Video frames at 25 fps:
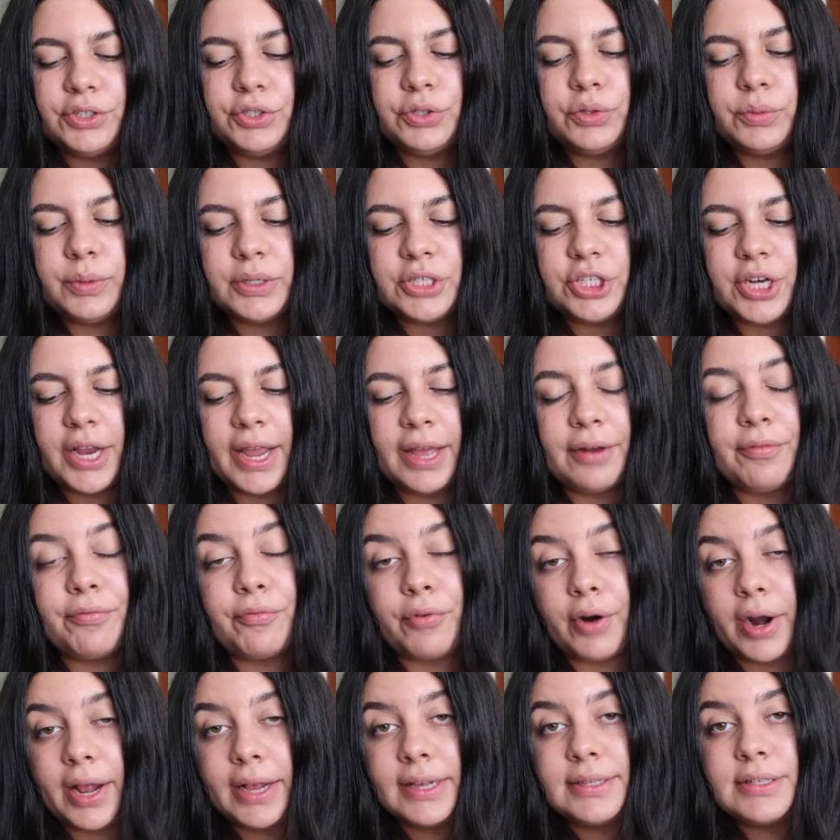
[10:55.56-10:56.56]
do wish I had
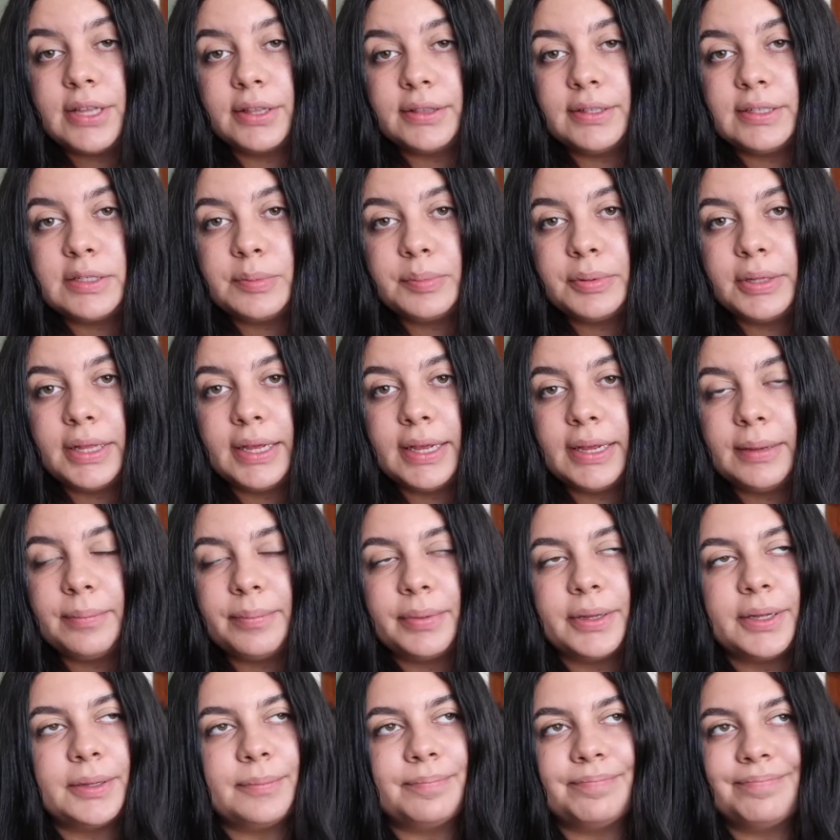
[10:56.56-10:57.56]
fries on this
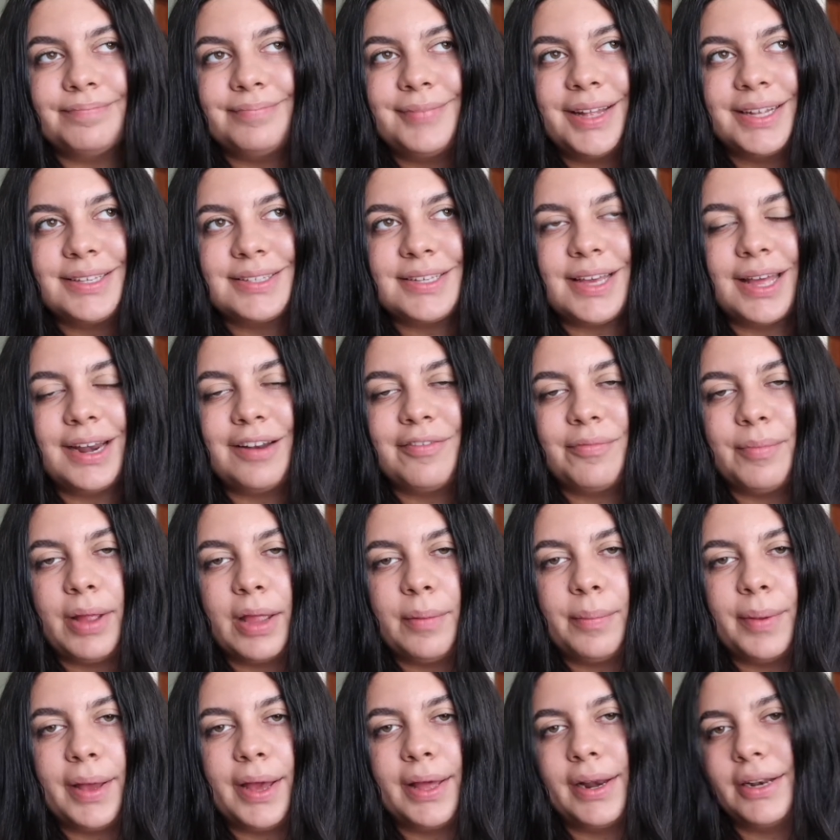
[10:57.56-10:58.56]
plate, but that's kind of
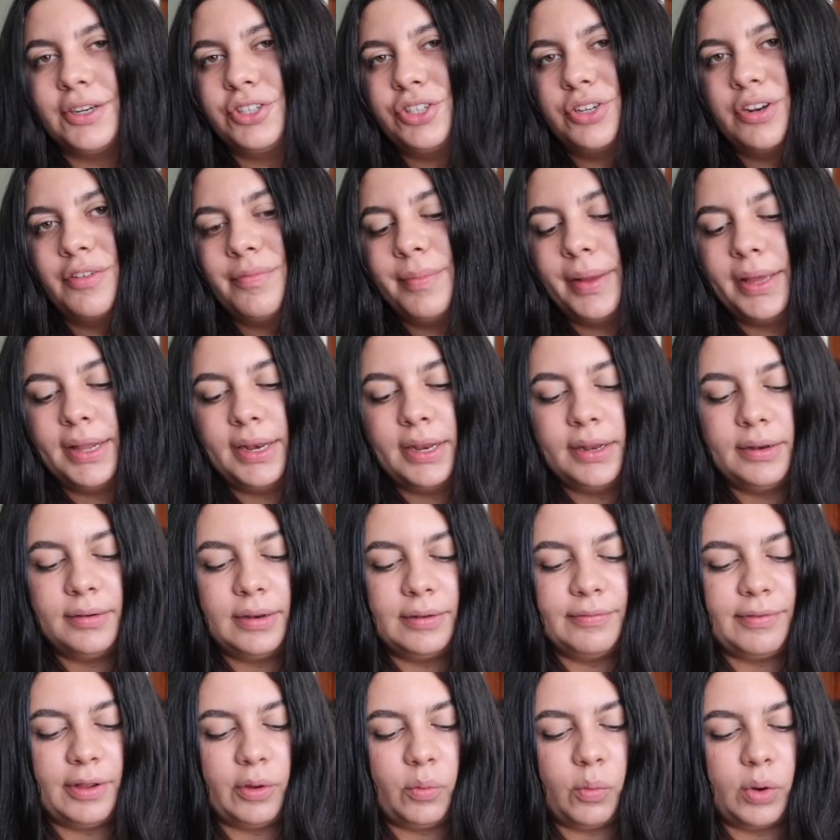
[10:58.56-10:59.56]
my bad. I should have made
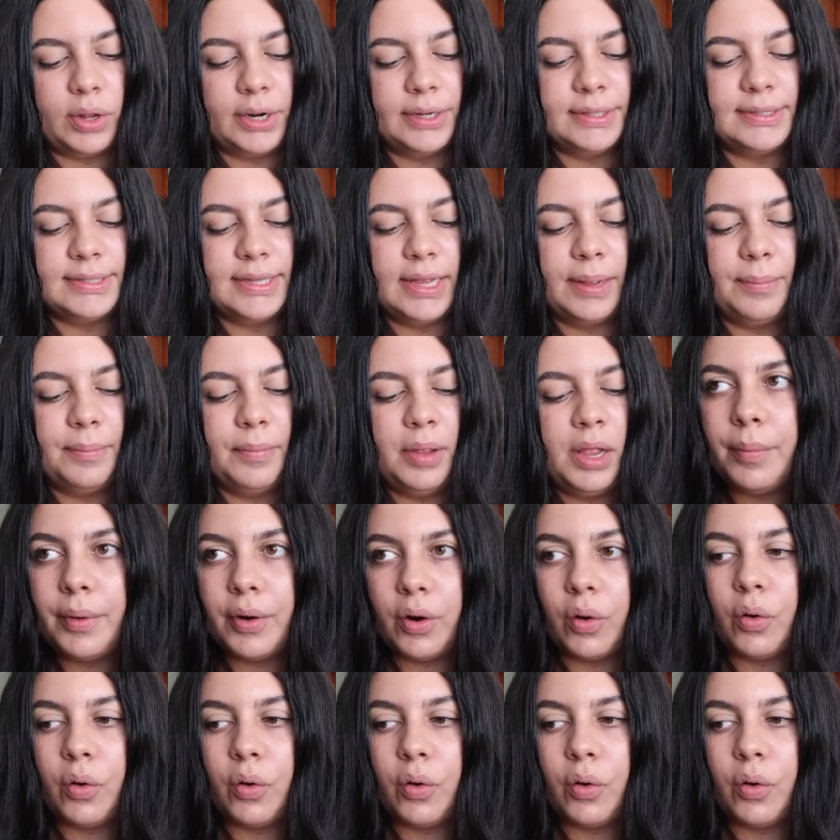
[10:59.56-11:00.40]
it if I wanted some. But